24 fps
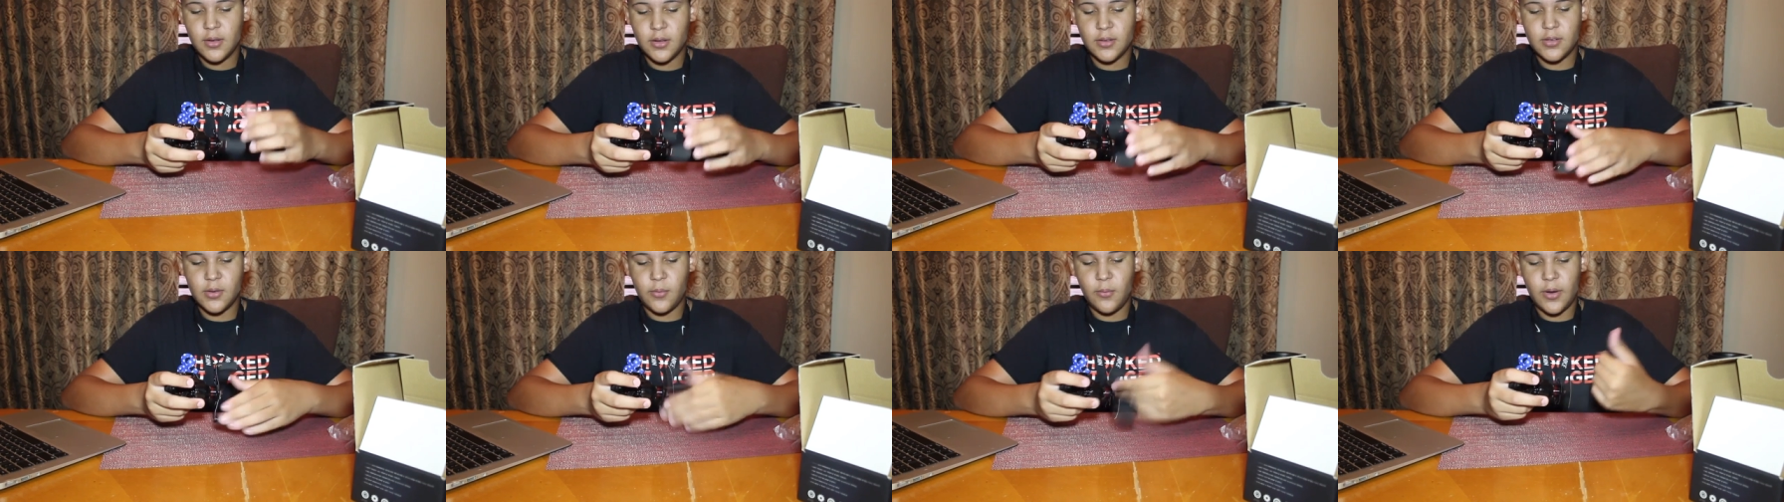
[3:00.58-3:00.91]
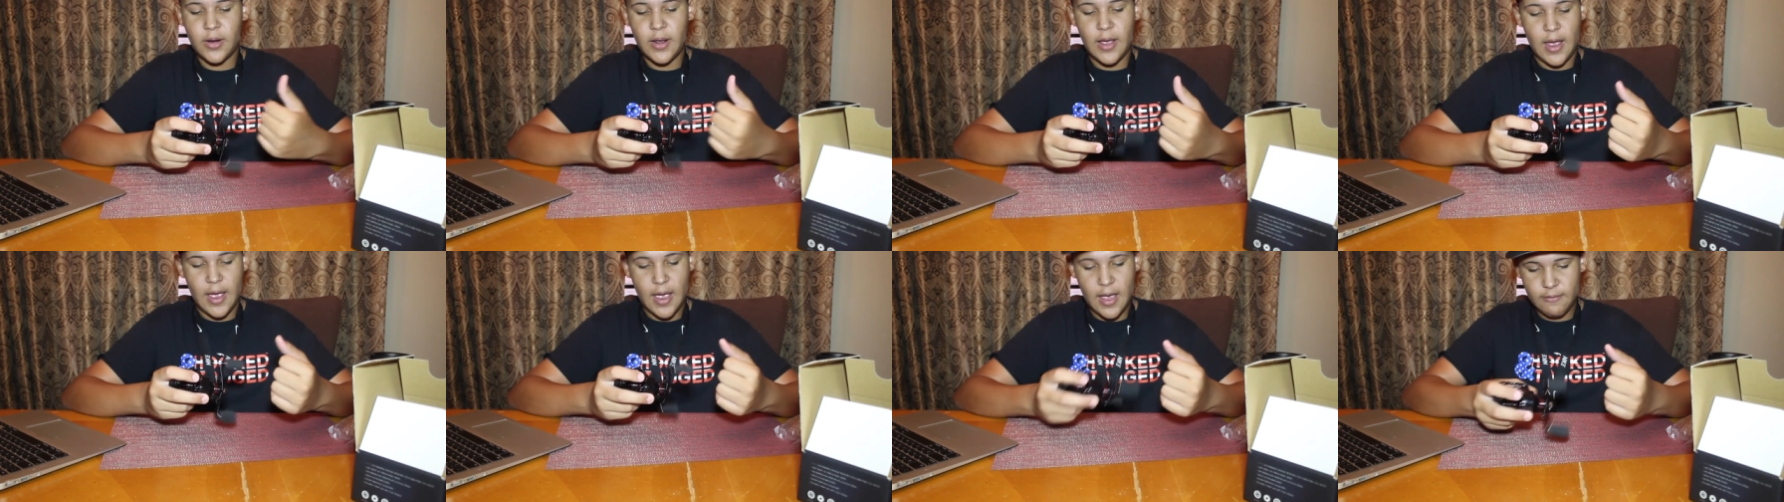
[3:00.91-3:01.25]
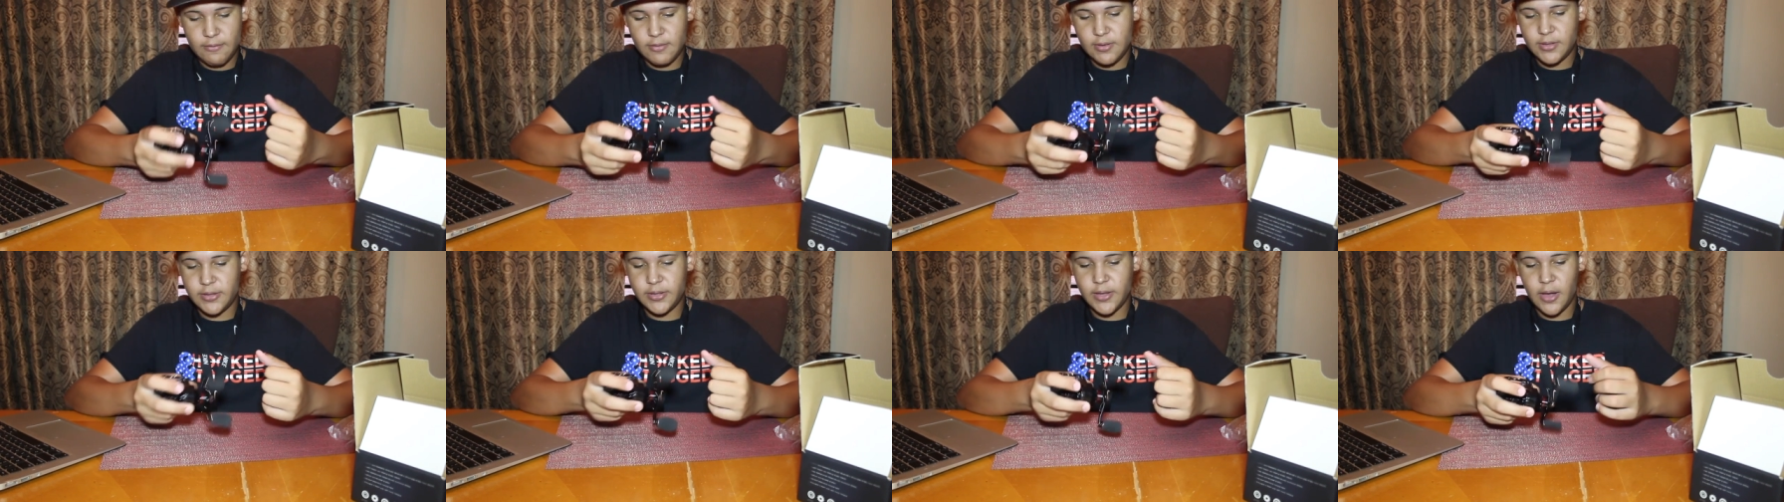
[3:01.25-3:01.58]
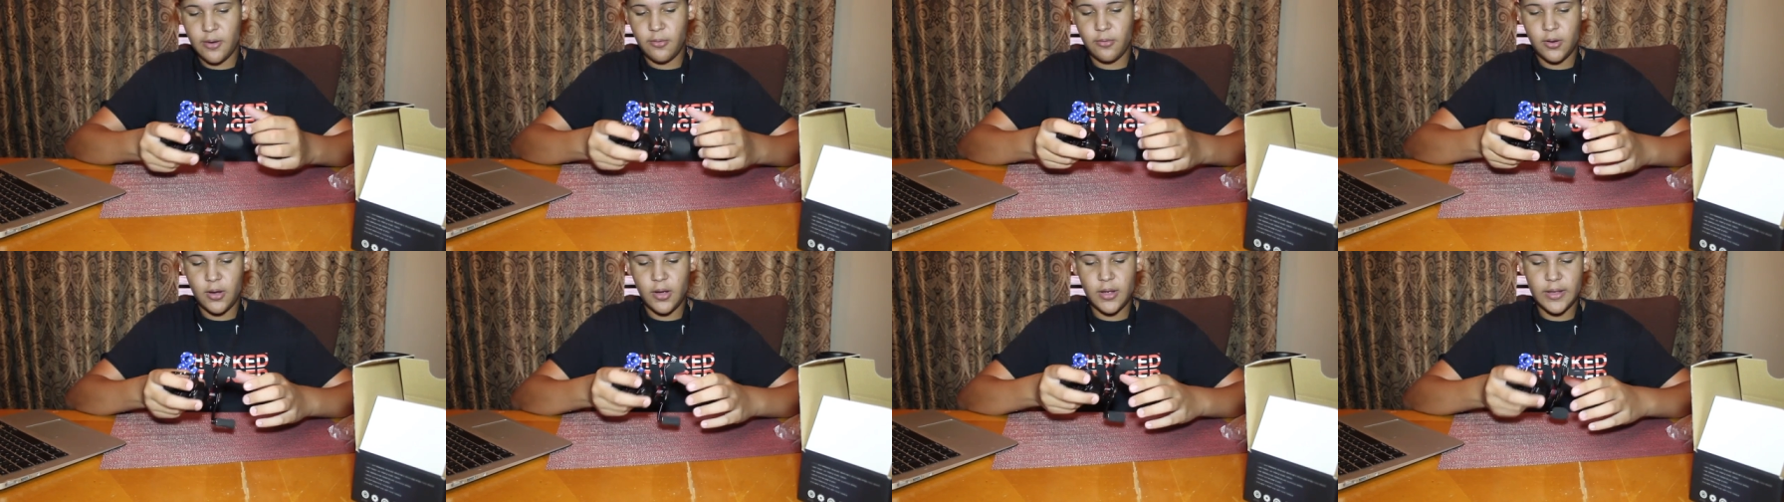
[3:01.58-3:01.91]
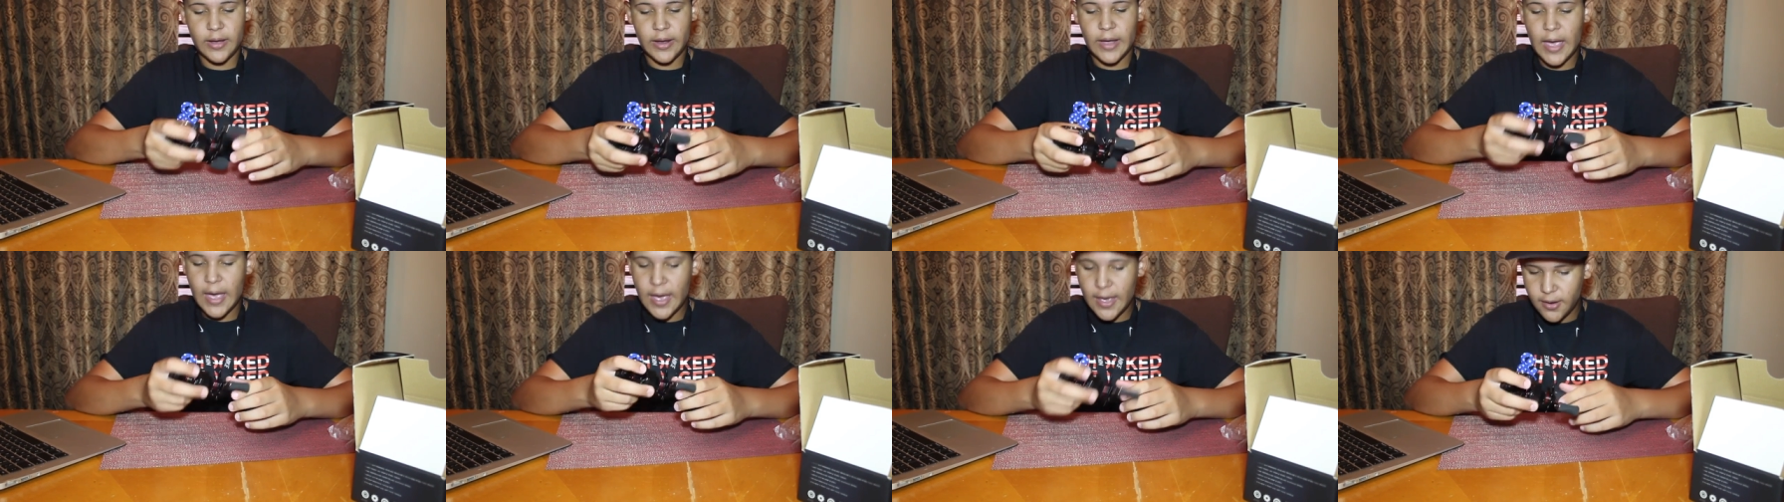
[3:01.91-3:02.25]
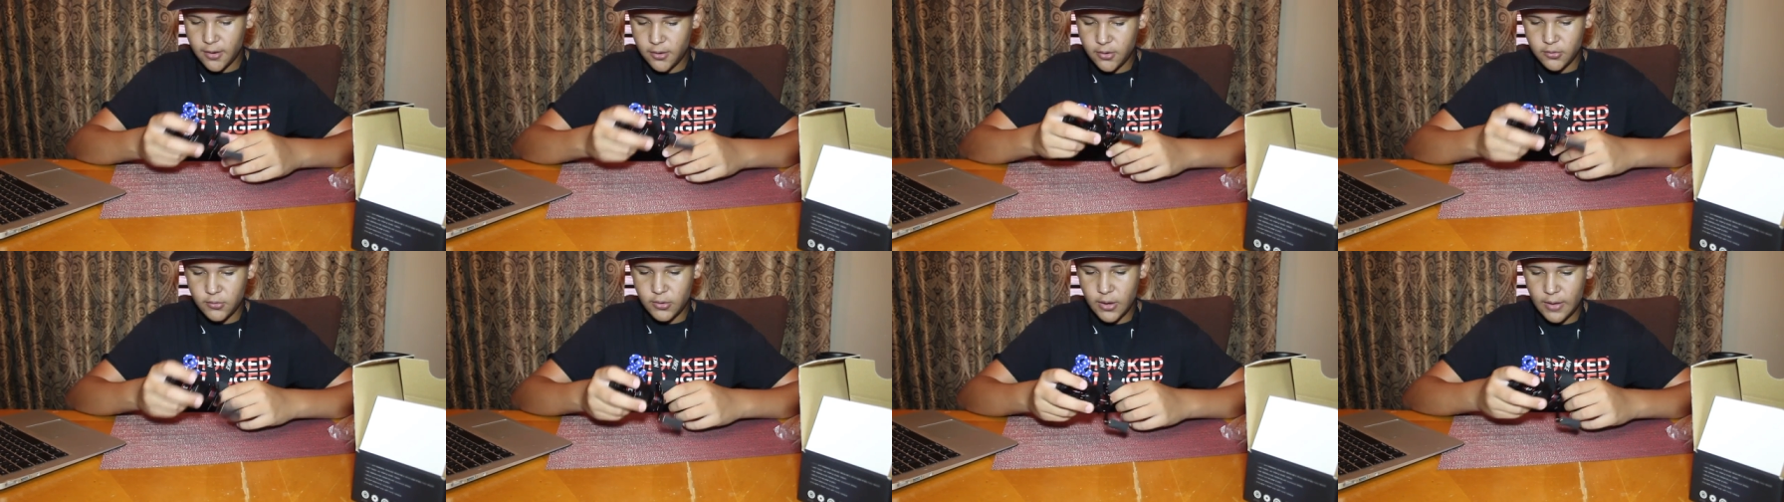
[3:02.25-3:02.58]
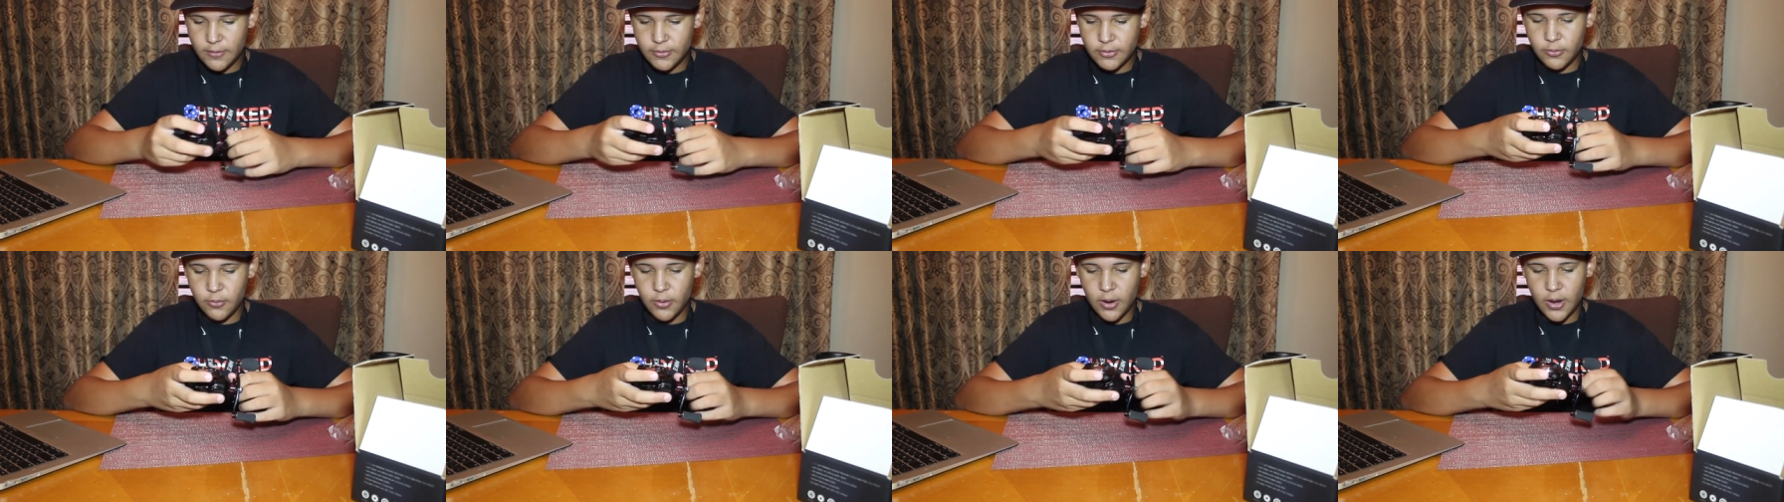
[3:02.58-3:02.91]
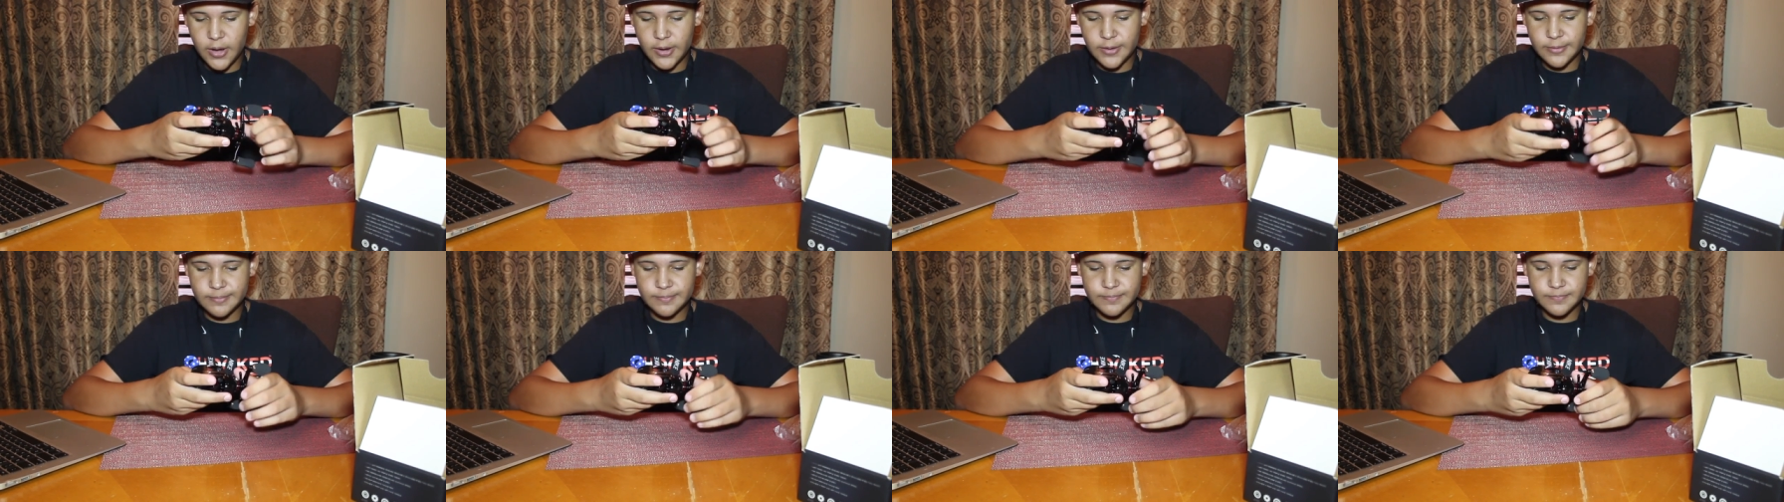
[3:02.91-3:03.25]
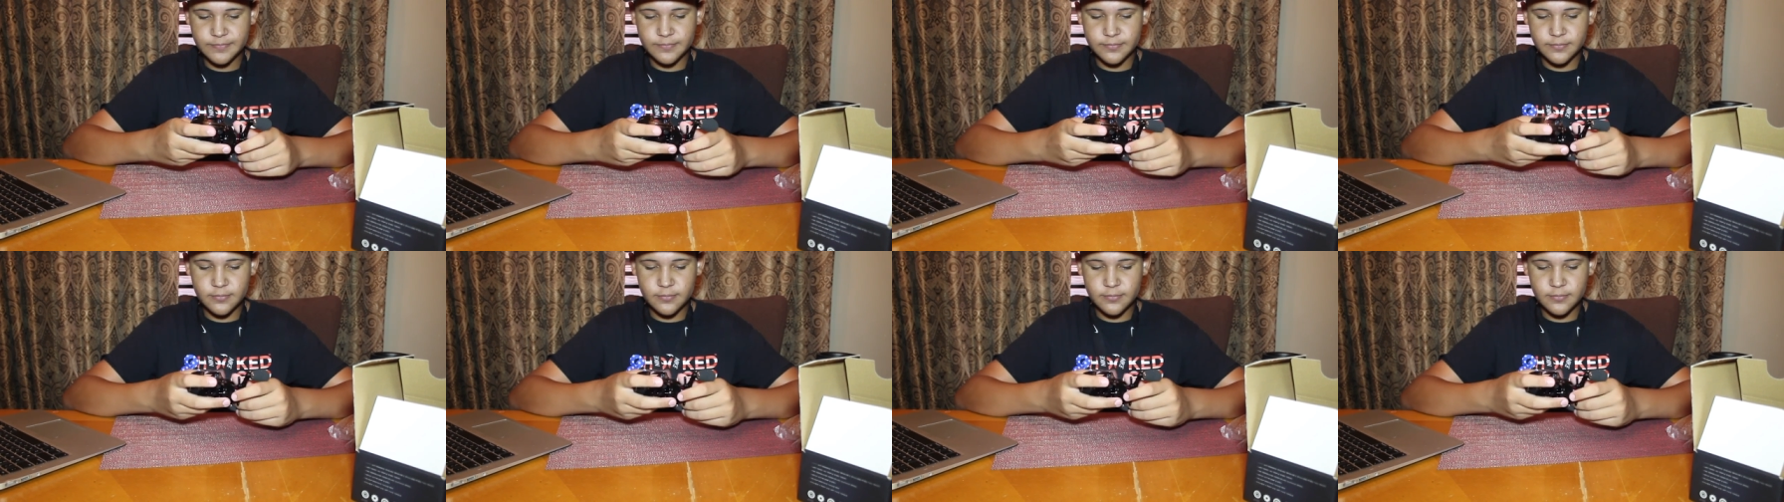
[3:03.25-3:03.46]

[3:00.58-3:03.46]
because I want a heavy set rod, like a good heavy rod.